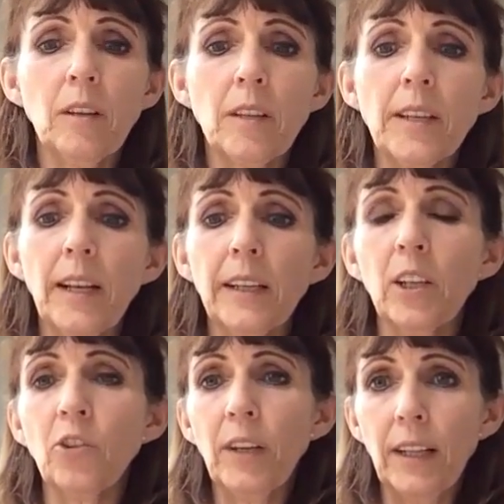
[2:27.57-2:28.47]
as I say, like
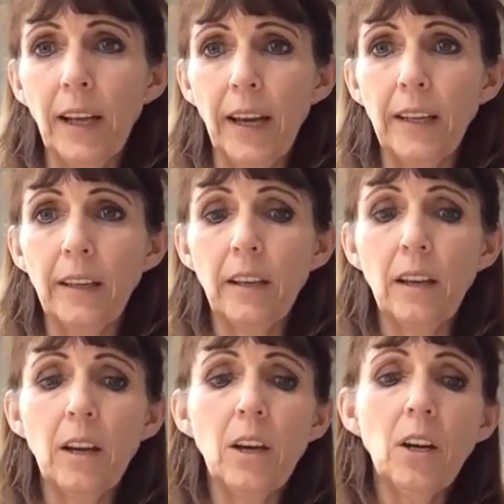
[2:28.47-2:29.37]
a griddle cake.
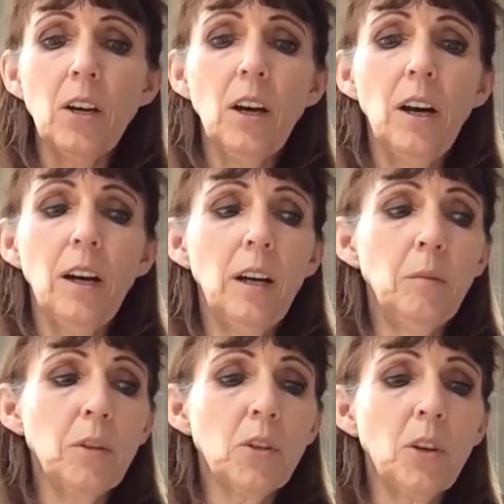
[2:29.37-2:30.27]

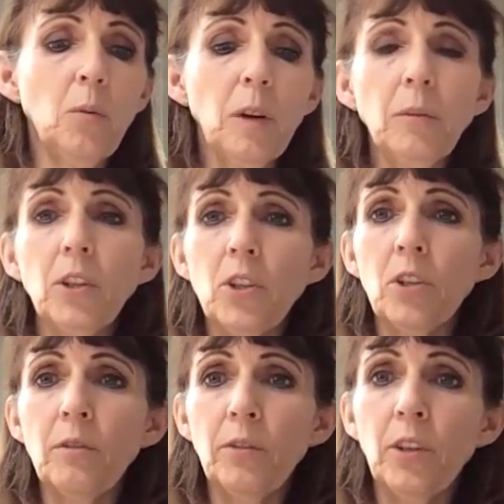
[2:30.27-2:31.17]
So what I'm going
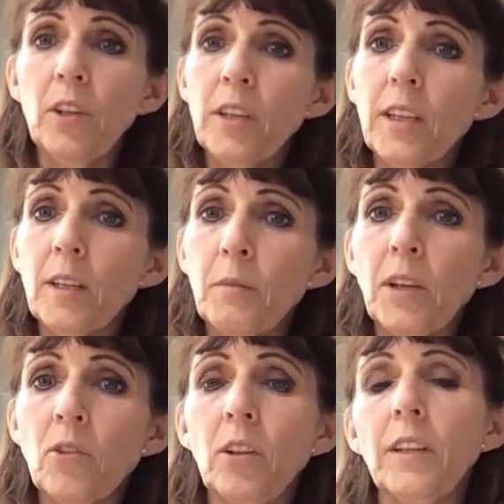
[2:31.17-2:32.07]
to do first is
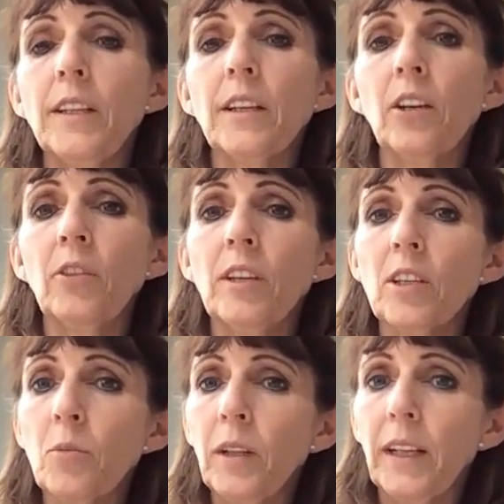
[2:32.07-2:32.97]
mix all of these
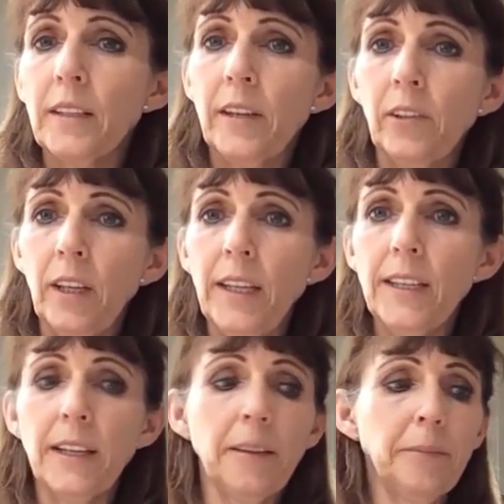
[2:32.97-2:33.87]
ingredients while that's still
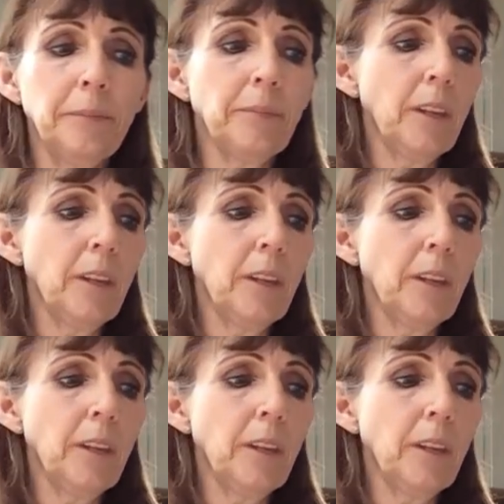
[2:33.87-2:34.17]
heating.